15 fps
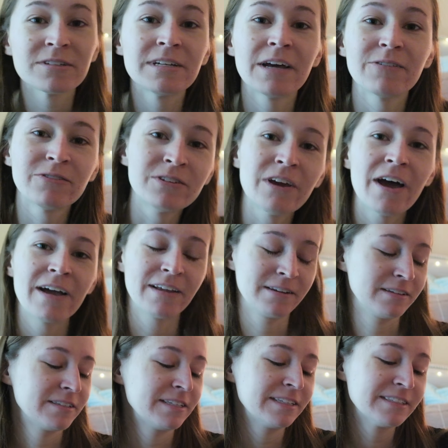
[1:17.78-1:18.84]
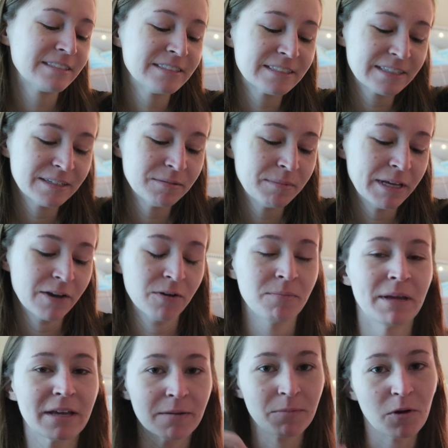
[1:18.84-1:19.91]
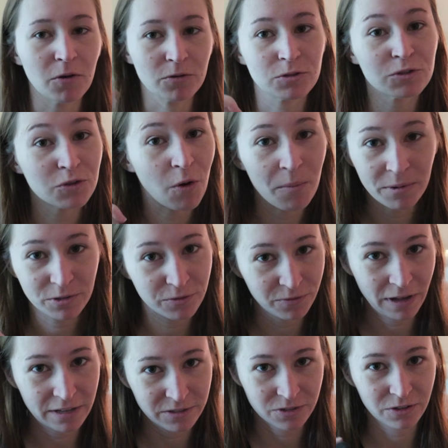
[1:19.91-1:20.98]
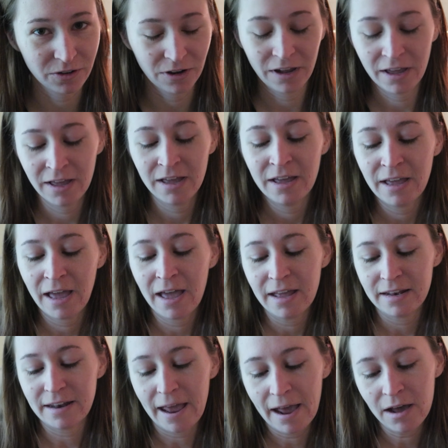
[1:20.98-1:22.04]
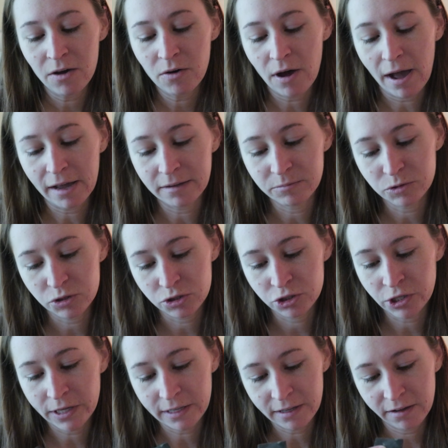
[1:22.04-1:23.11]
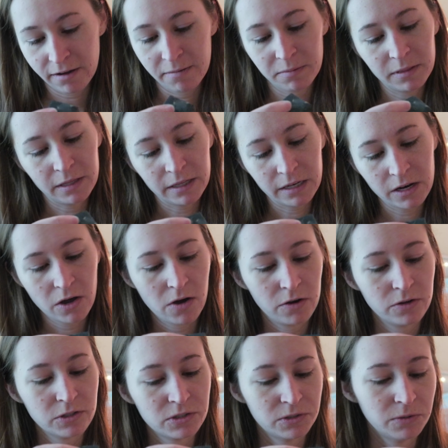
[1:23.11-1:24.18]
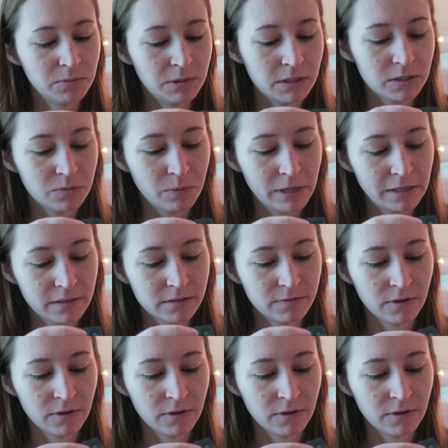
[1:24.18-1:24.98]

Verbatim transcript: is now done. See, this is gonna make our makeup go so much faster. Now I'm just shaking up the NARS Luminous Weightless